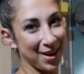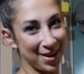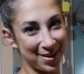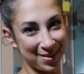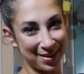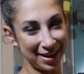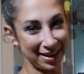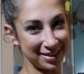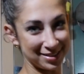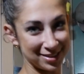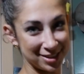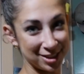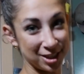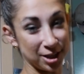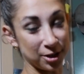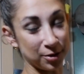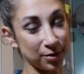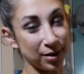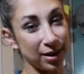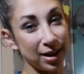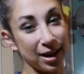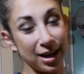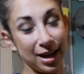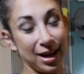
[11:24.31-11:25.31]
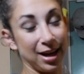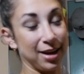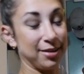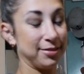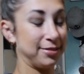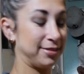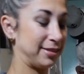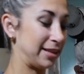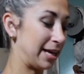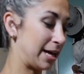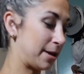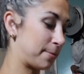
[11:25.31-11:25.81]
Okay, so
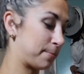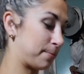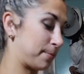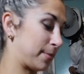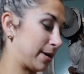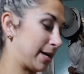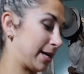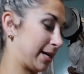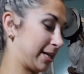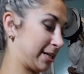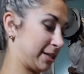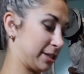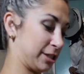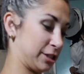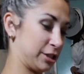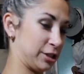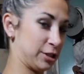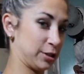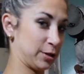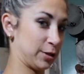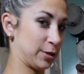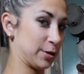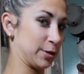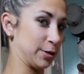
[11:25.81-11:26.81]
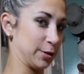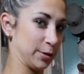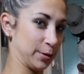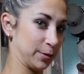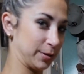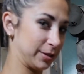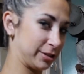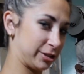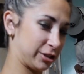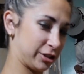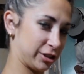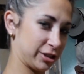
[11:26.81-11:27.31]
I've let my
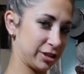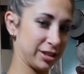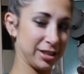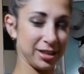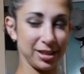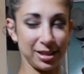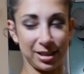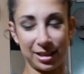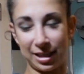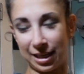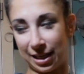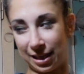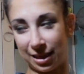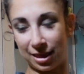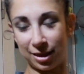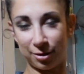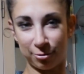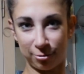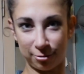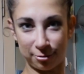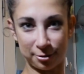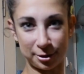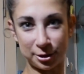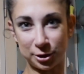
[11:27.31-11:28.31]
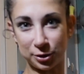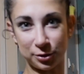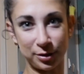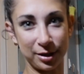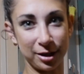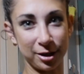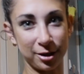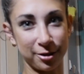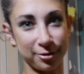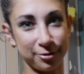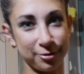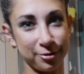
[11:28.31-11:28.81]
dough chill in the
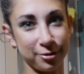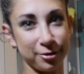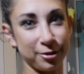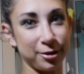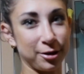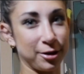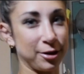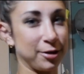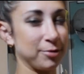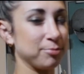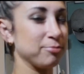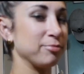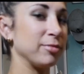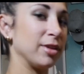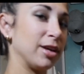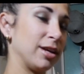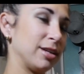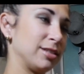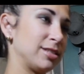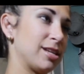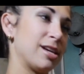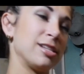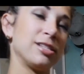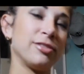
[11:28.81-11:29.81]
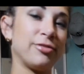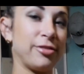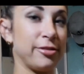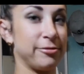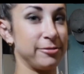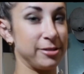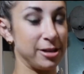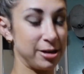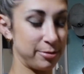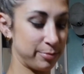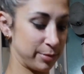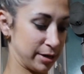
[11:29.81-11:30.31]
refrigerator for 10 to
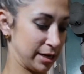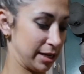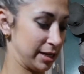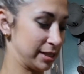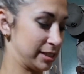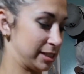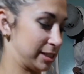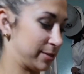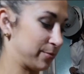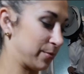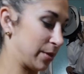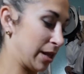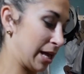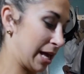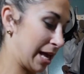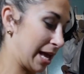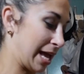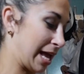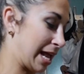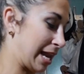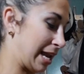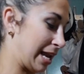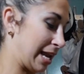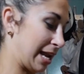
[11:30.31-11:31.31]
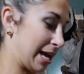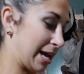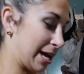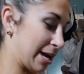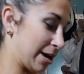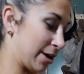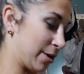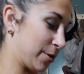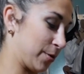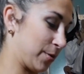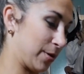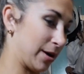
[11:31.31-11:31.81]
15 minutes, and
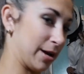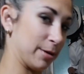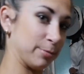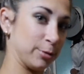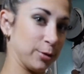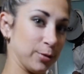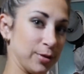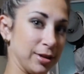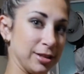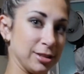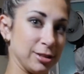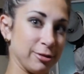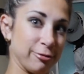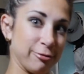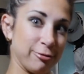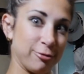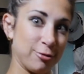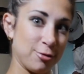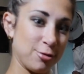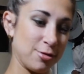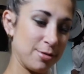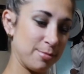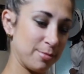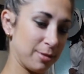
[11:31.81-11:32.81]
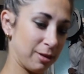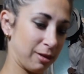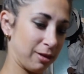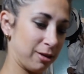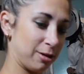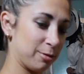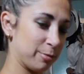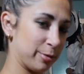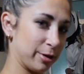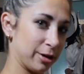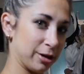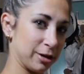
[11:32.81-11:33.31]
now I'm going to form the
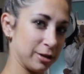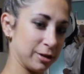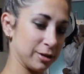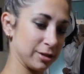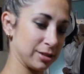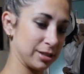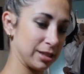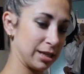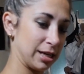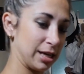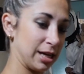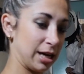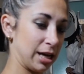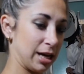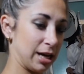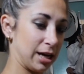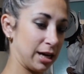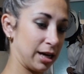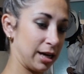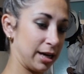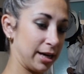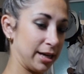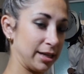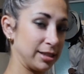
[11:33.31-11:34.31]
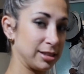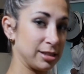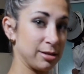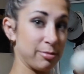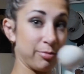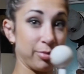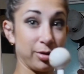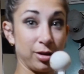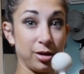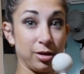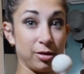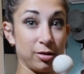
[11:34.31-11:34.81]
little balls. I
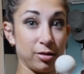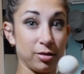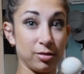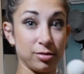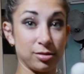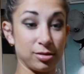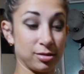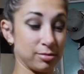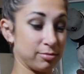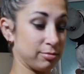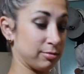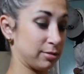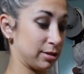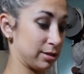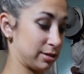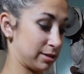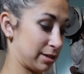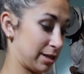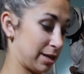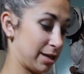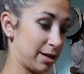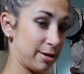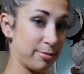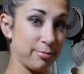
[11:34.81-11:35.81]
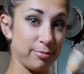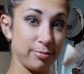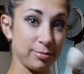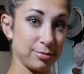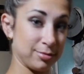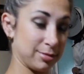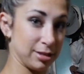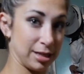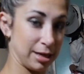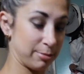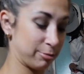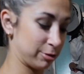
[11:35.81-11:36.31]
simply use the same
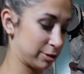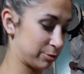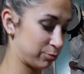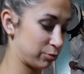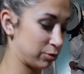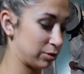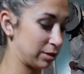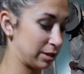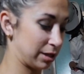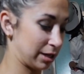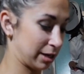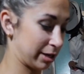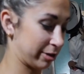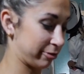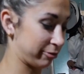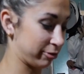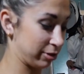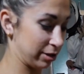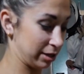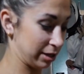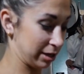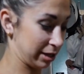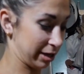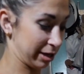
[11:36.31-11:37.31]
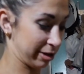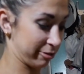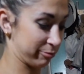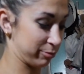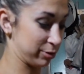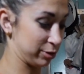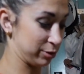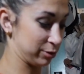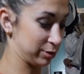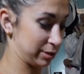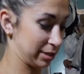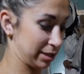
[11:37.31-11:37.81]
tablespoon that I have
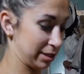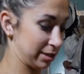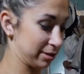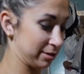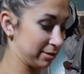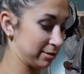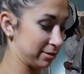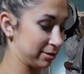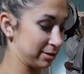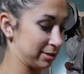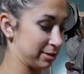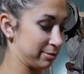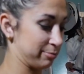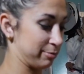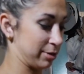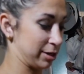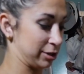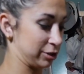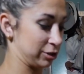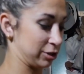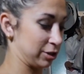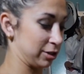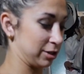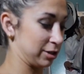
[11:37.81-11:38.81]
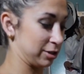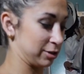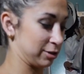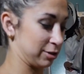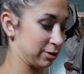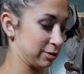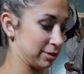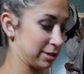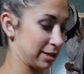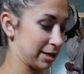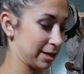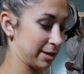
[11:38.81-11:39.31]
been using to measure this
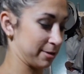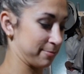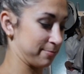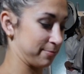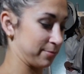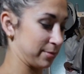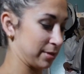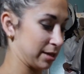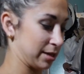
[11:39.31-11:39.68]
whole time.